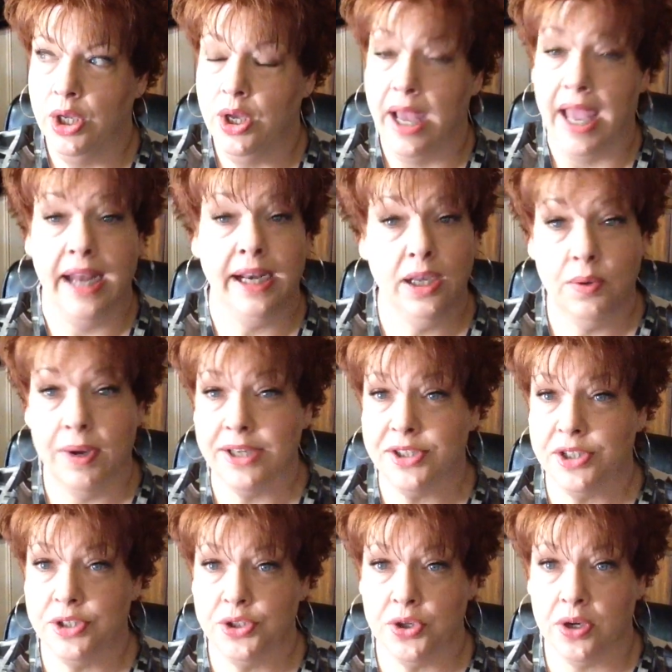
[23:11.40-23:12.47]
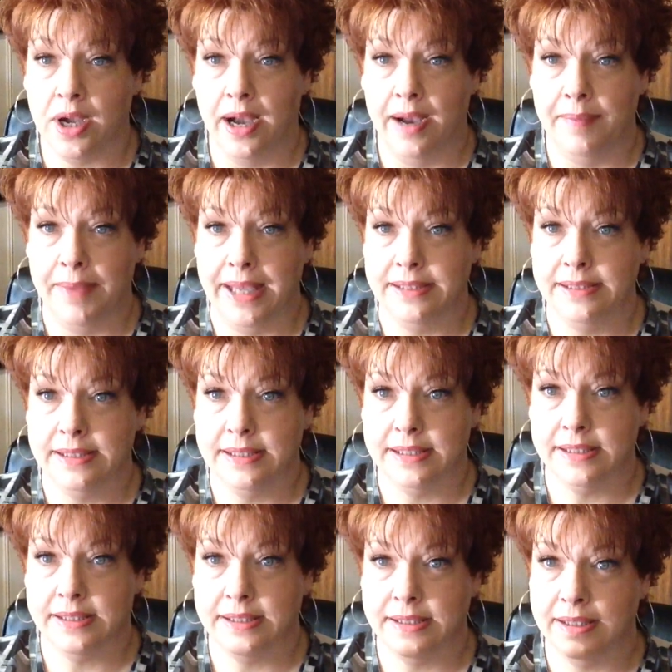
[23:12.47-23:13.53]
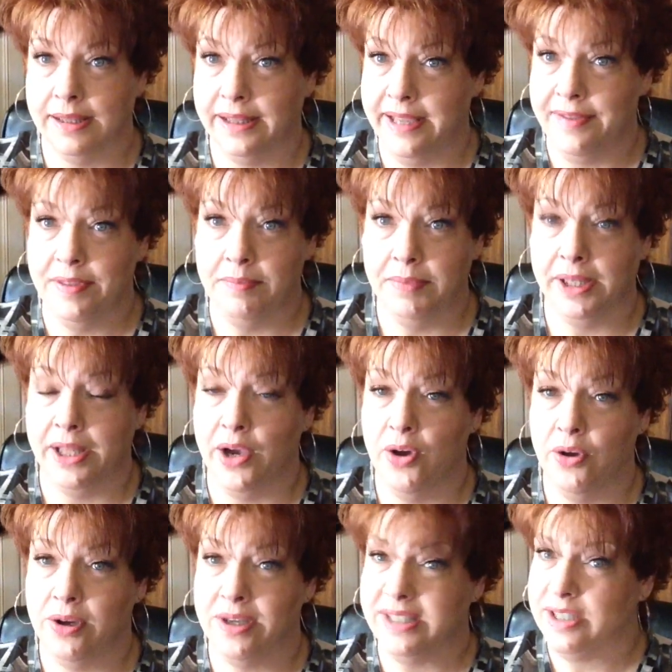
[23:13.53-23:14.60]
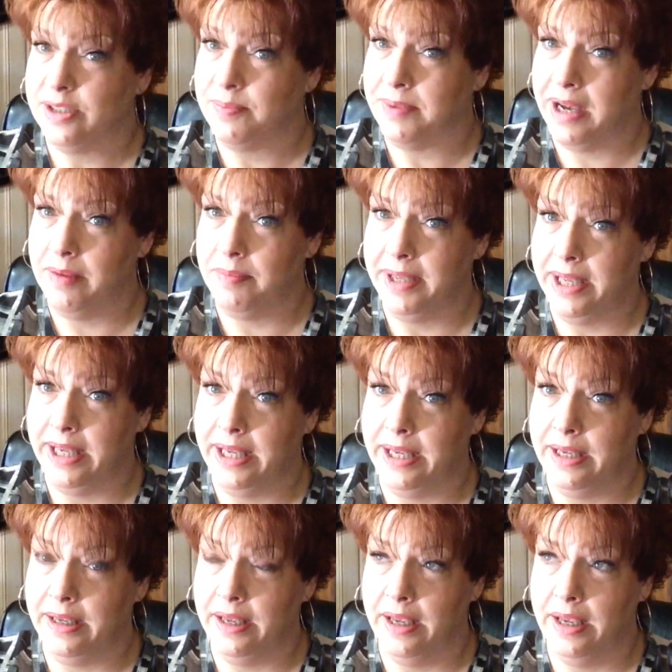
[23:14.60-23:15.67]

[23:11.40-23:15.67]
Any questions or comments, leave them below, because this will probably be,